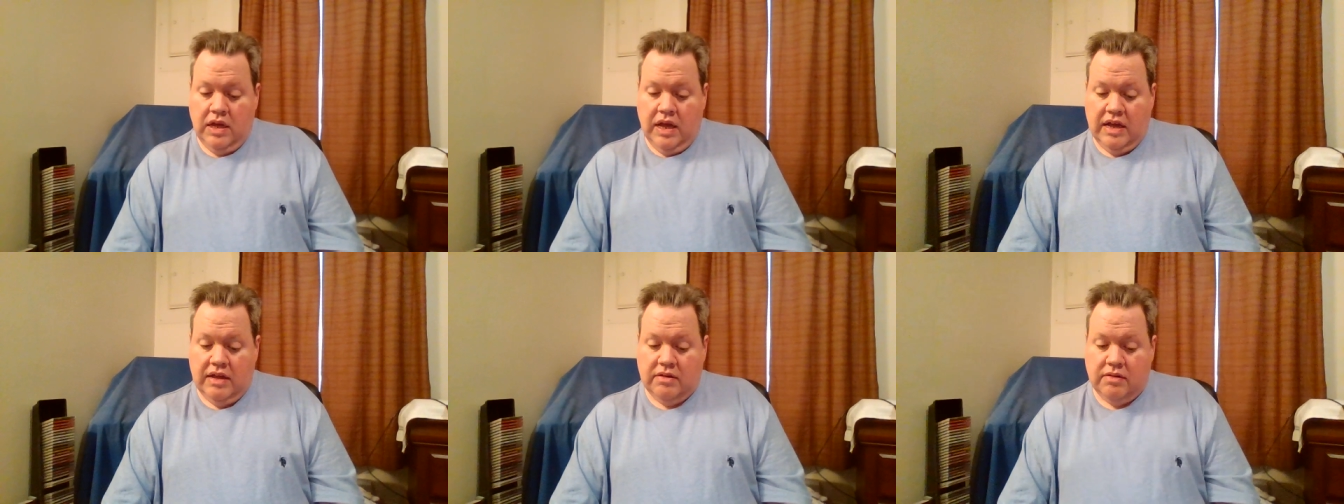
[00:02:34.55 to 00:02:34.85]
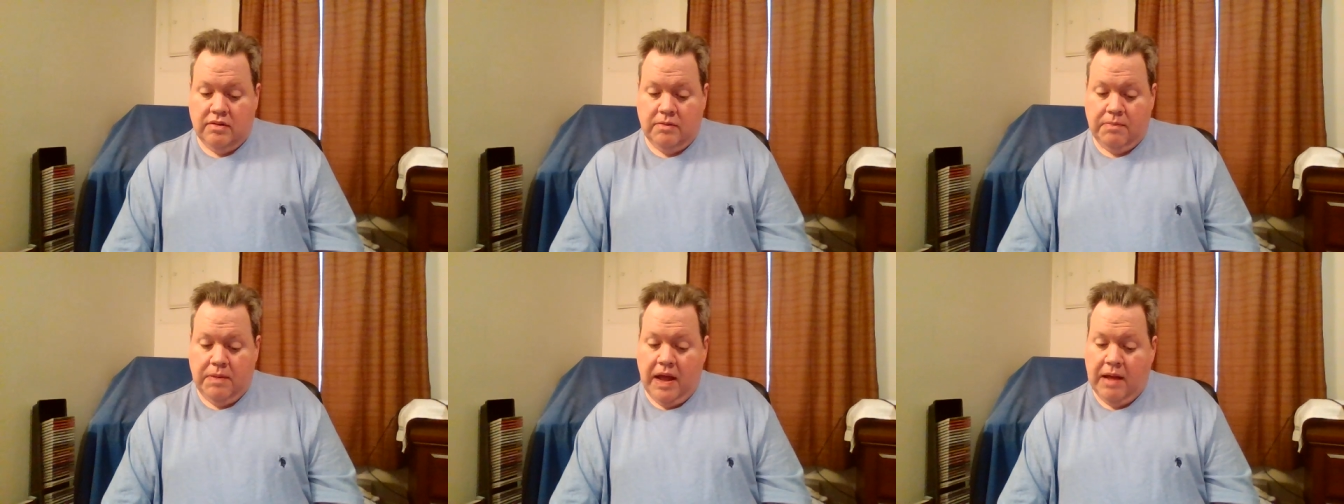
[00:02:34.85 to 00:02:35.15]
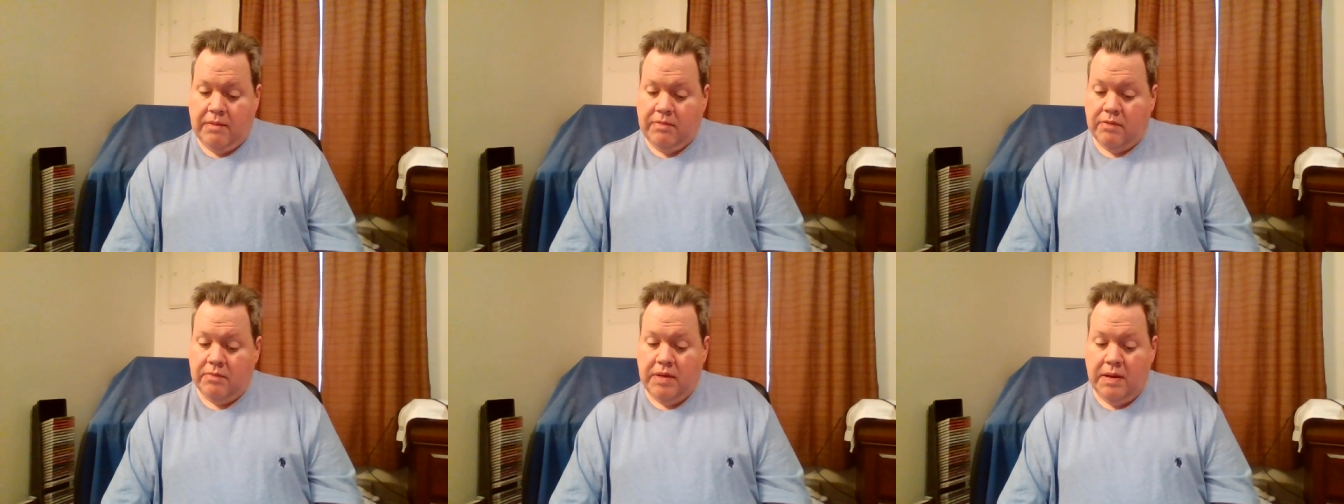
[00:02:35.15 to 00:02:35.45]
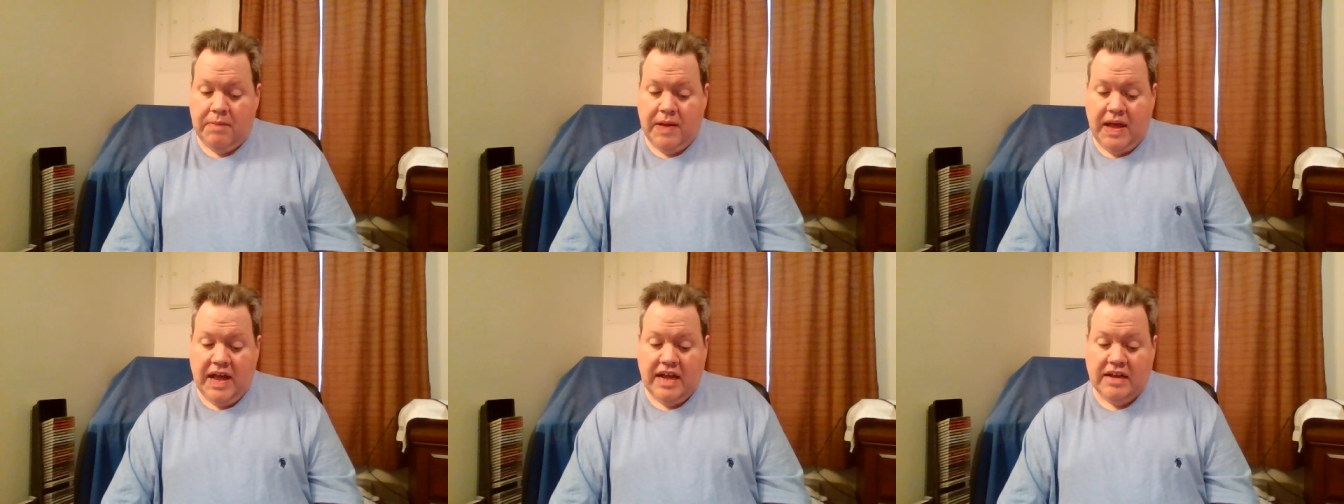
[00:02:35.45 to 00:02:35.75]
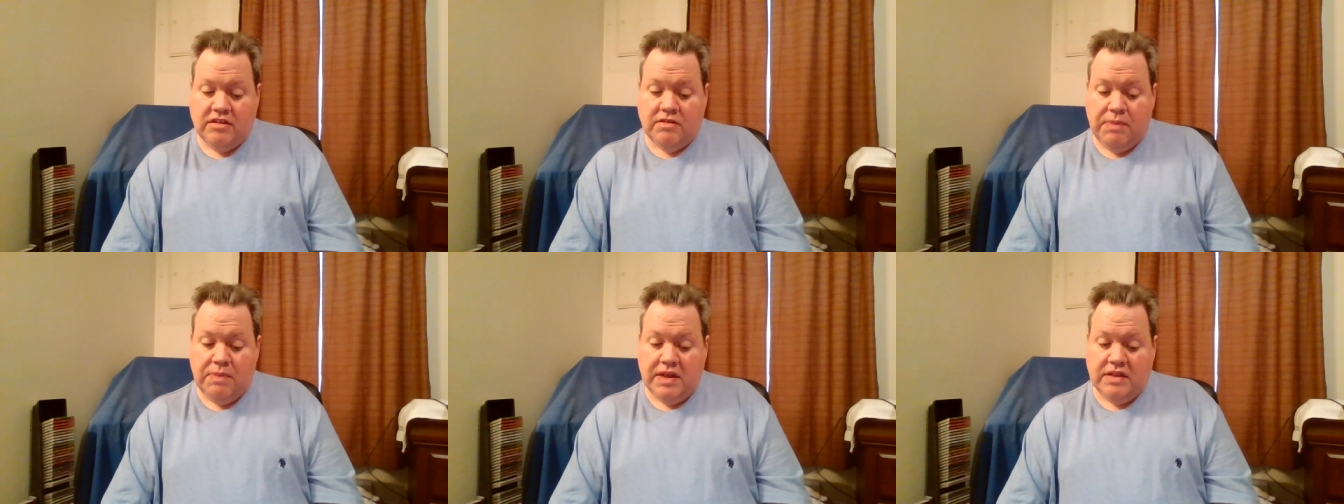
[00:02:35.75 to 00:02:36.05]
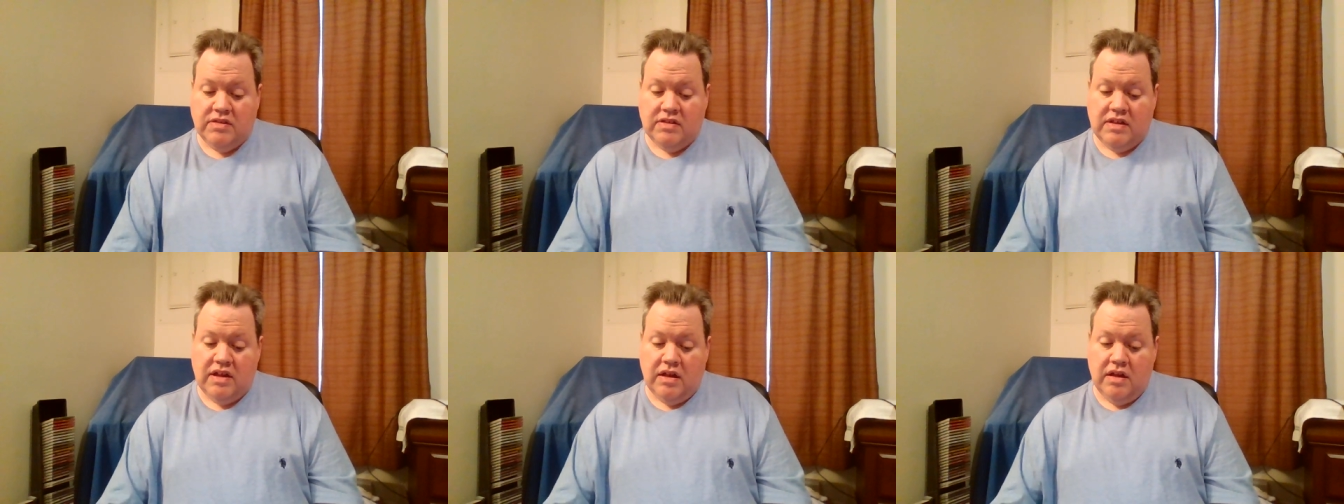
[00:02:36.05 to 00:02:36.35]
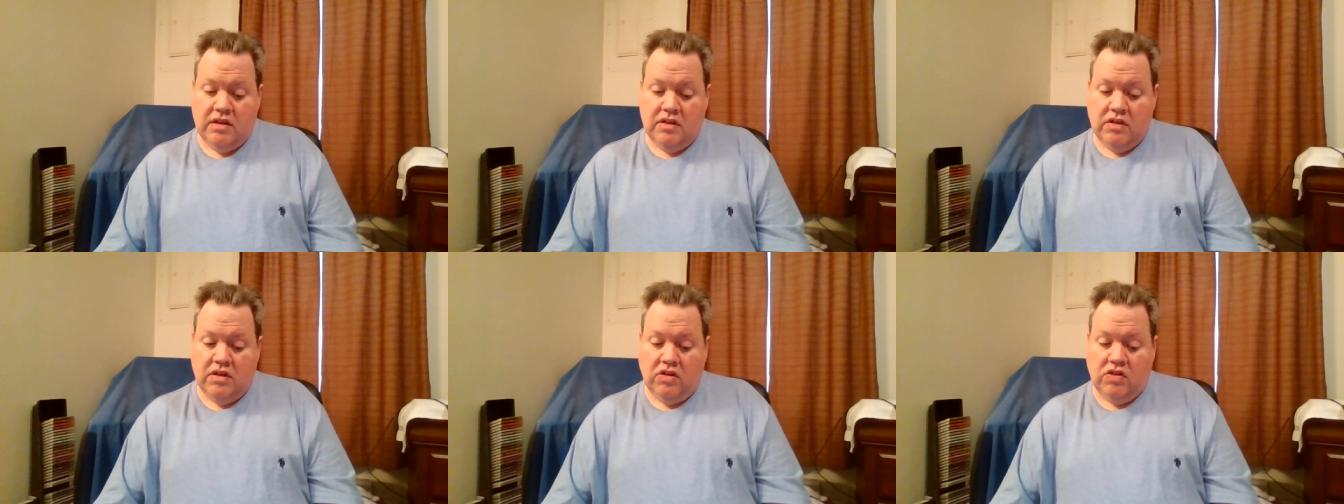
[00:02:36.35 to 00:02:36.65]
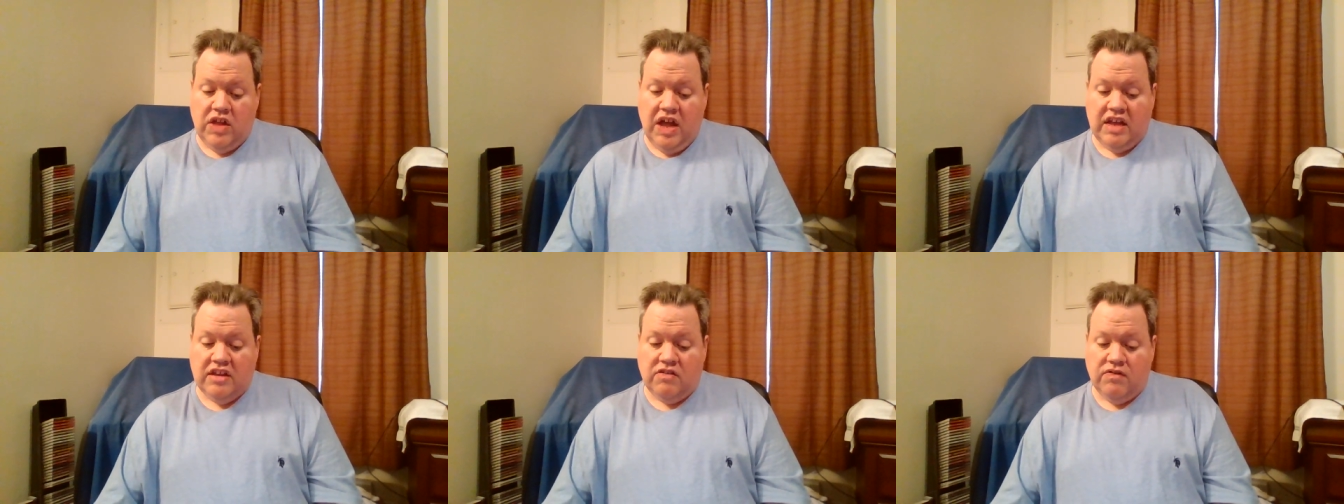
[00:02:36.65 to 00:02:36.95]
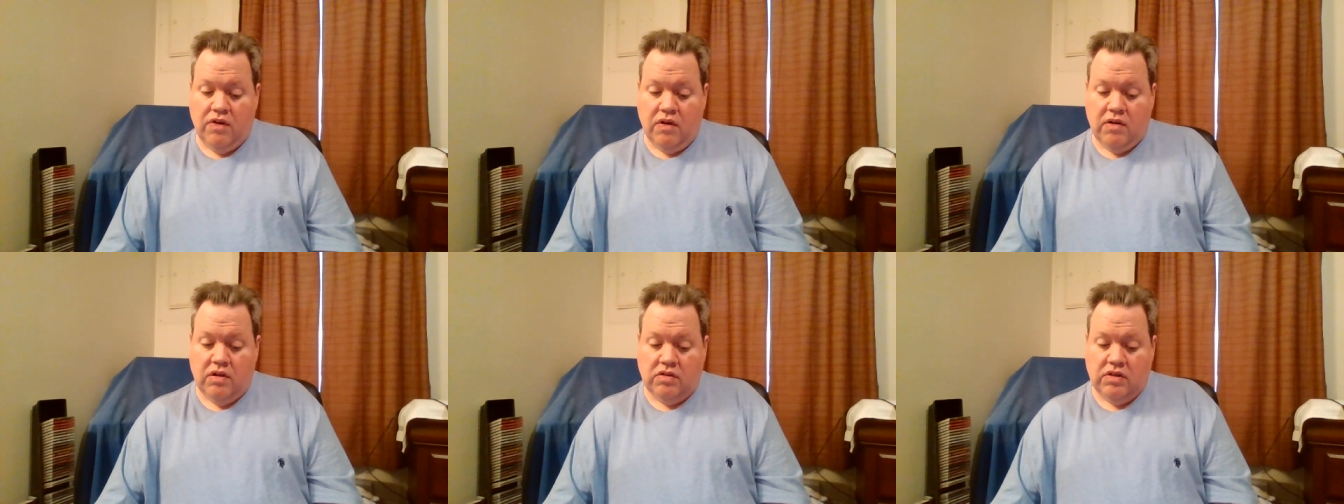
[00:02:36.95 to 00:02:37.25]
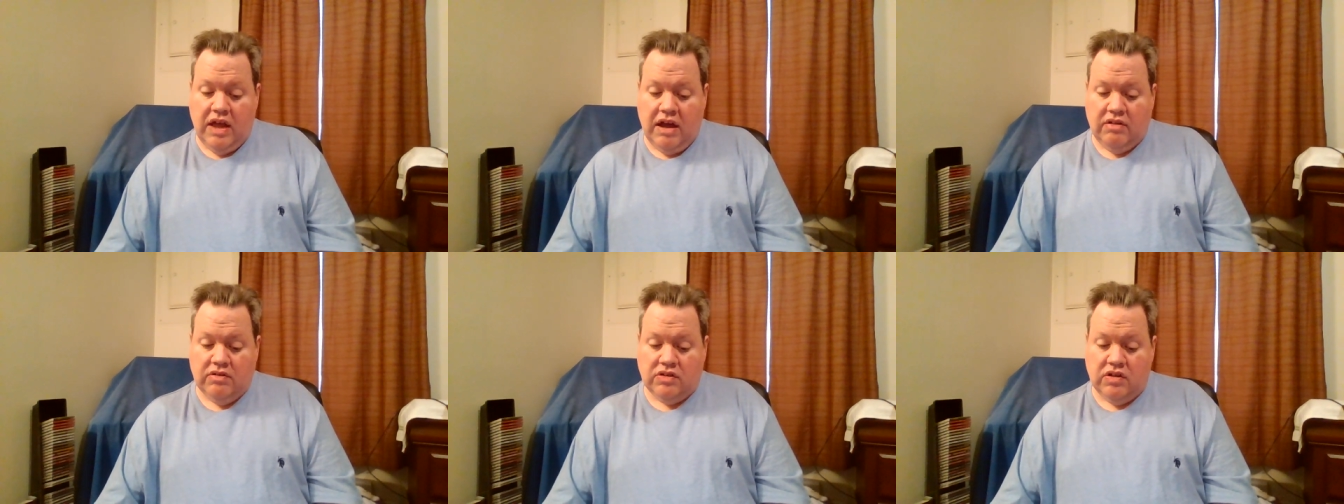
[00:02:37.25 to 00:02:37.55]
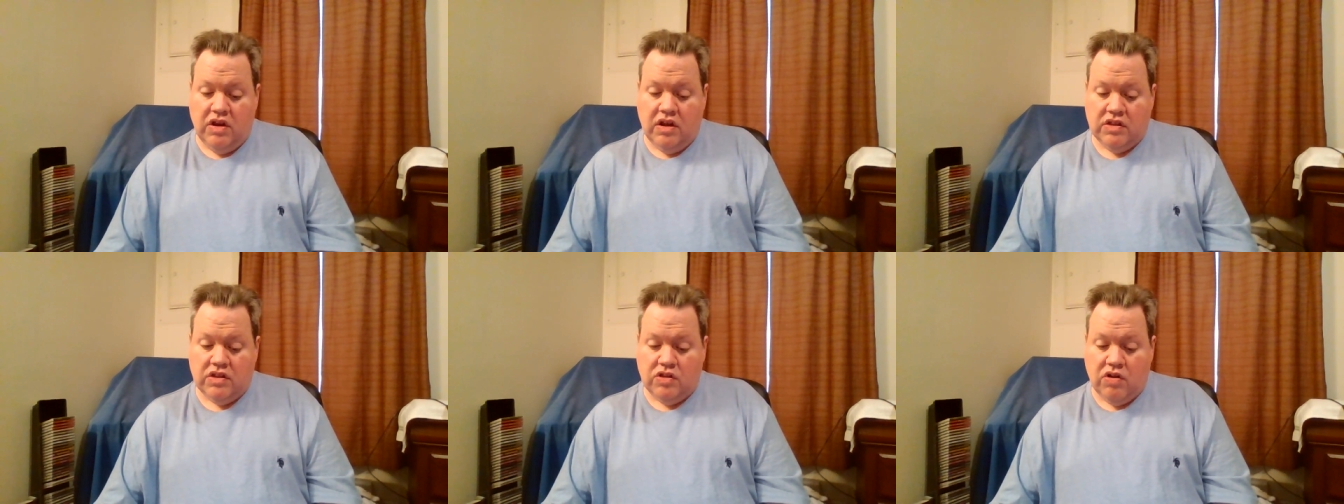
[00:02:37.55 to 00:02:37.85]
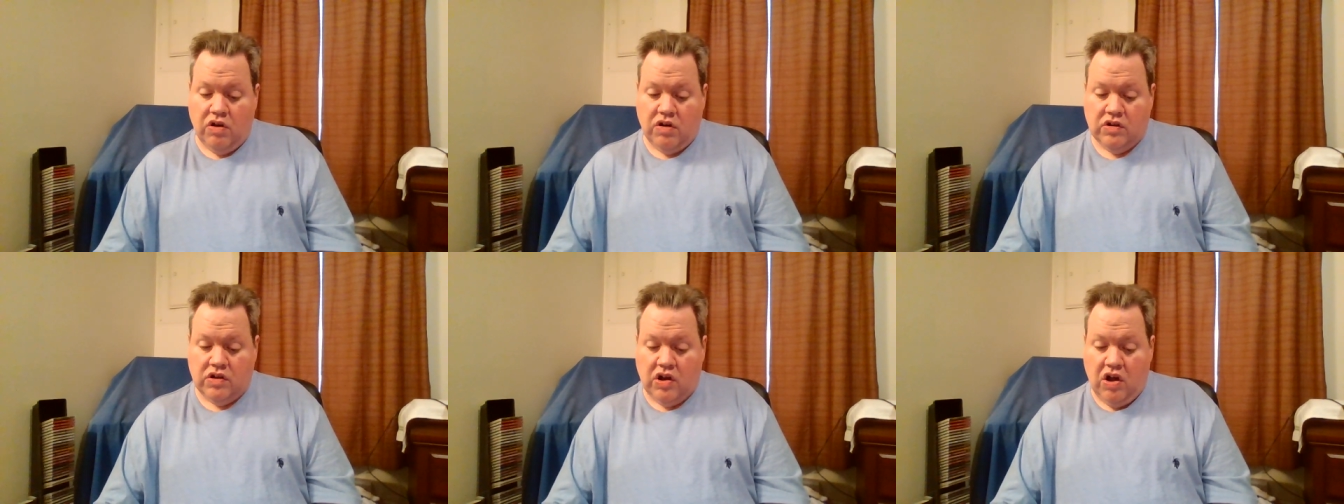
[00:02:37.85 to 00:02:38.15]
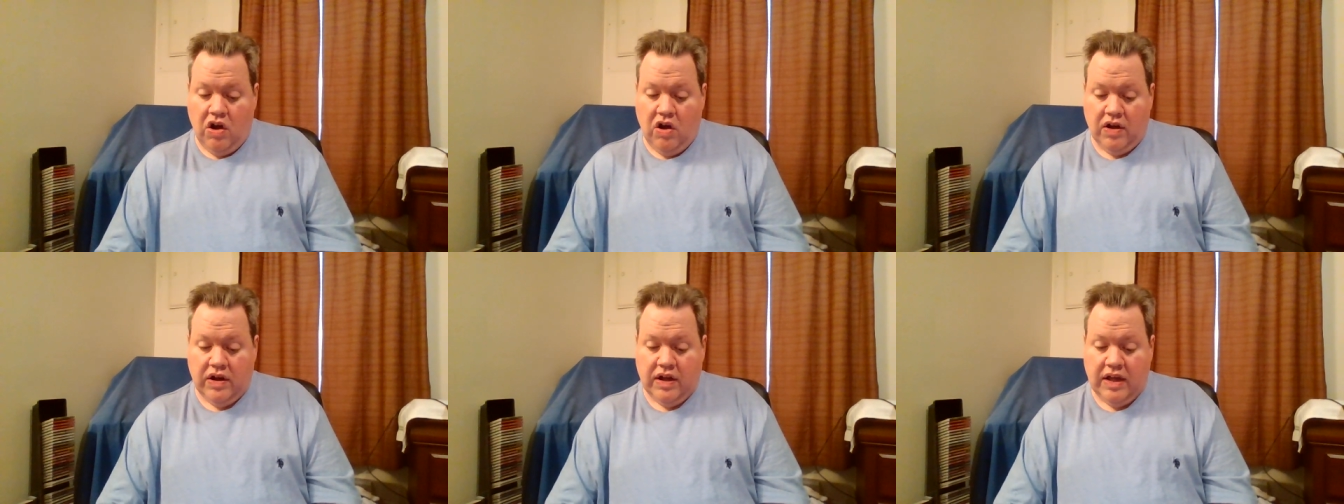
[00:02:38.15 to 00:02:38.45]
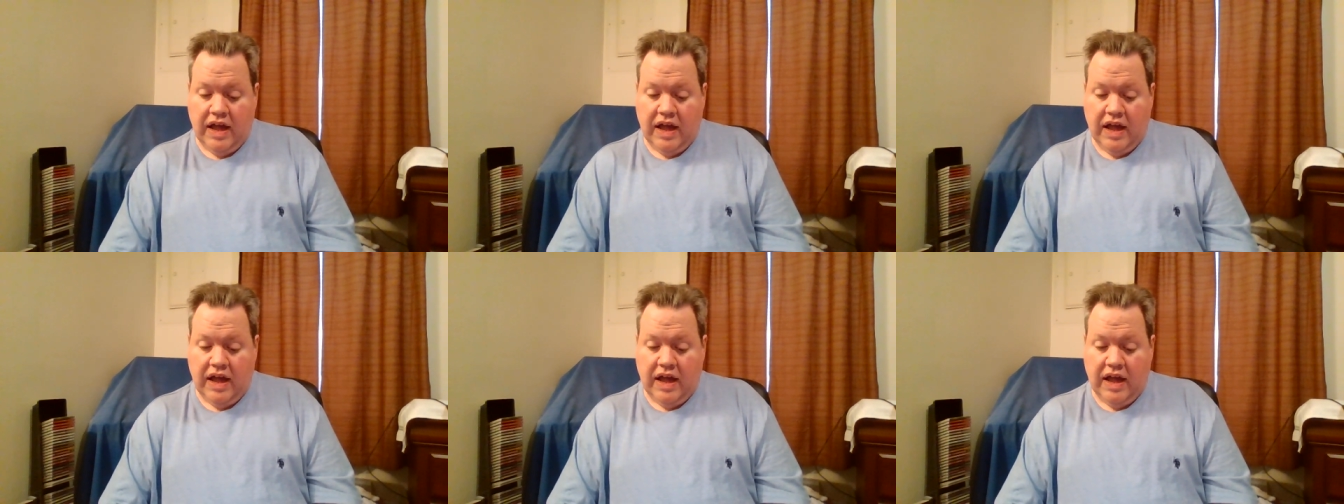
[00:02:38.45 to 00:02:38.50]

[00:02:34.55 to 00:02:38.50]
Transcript: uh, Peppermint Patty spends the, last of her allowance on a third car,